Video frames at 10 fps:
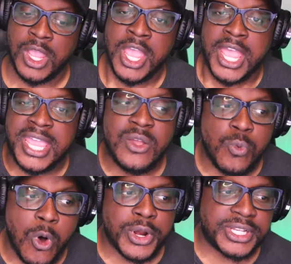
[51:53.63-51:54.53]
He
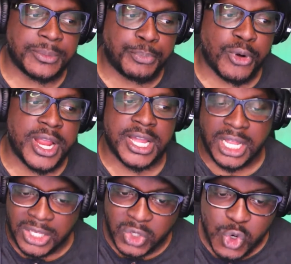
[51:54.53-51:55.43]
wanted to bring a
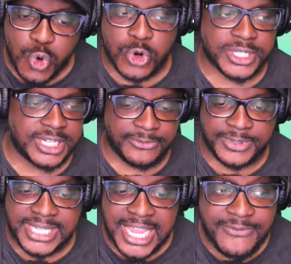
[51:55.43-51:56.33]
lucrative
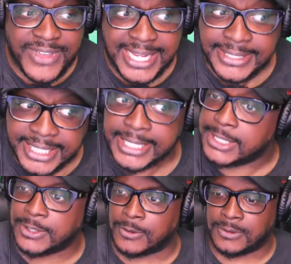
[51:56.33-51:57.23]
TV
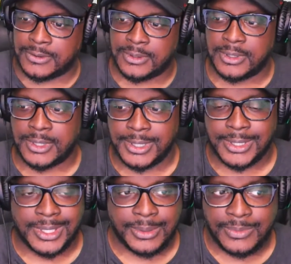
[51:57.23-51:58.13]
deal.
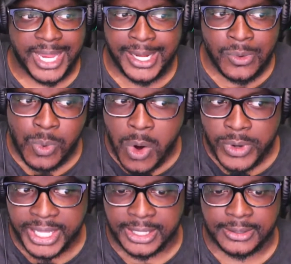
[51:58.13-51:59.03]
They didn't want it.